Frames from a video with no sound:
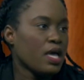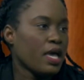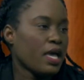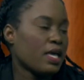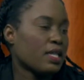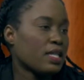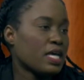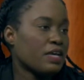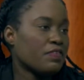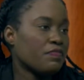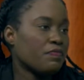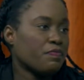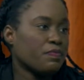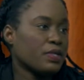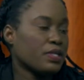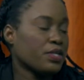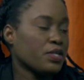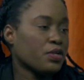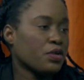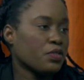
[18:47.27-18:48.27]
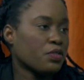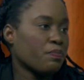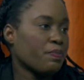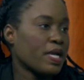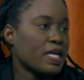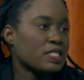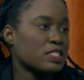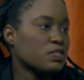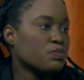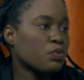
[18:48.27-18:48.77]
and life, the
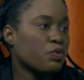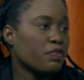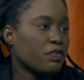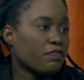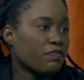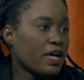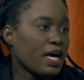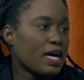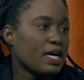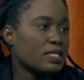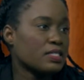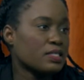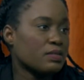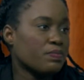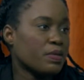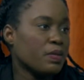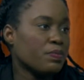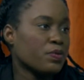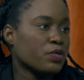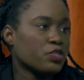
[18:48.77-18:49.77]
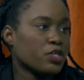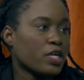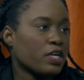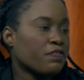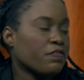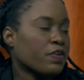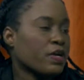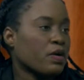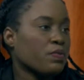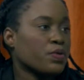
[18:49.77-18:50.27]
pace is moving fast, and people are trying to
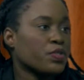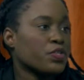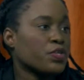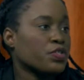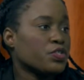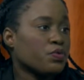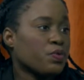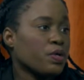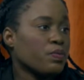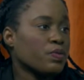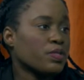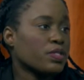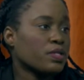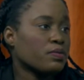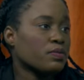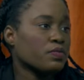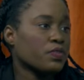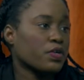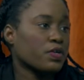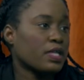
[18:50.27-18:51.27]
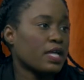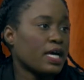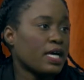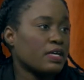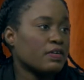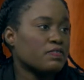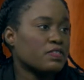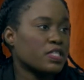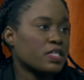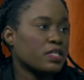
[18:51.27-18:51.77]
figure out what they're doing with their
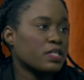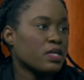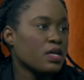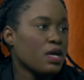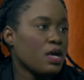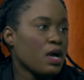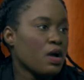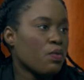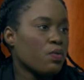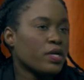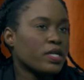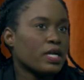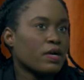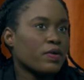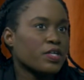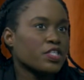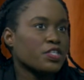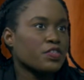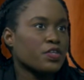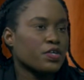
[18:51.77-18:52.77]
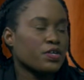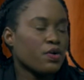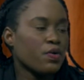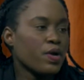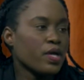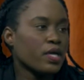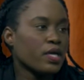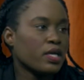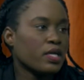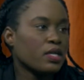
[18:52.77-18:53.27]
lives and what direction they're
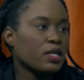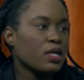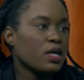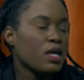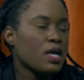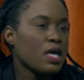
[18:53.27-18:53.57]
going in.